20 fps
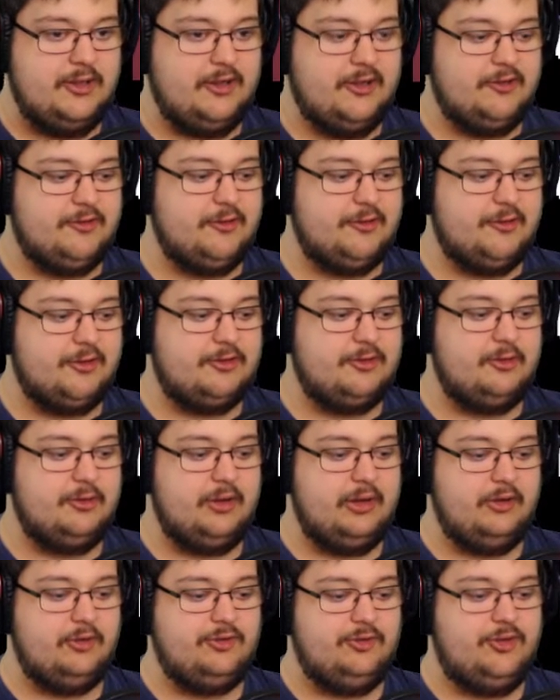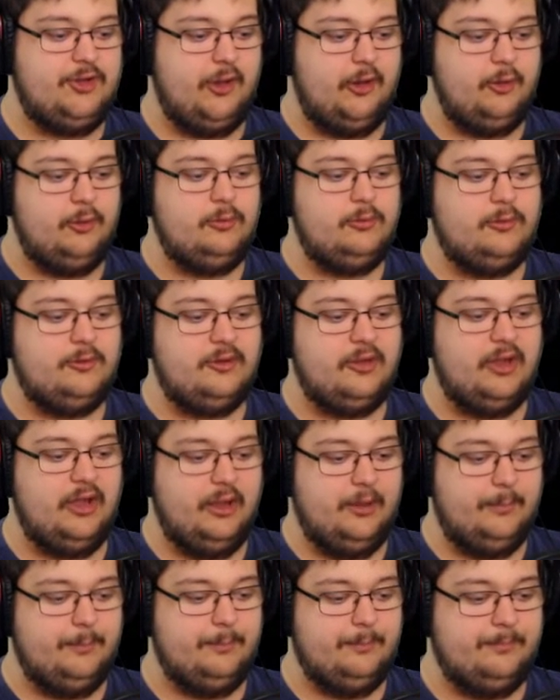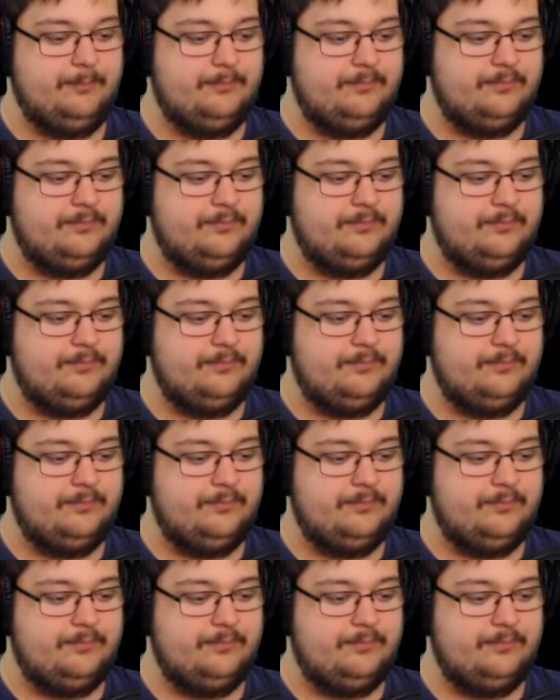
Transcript: Okay, so I'll talk to you now. So, um,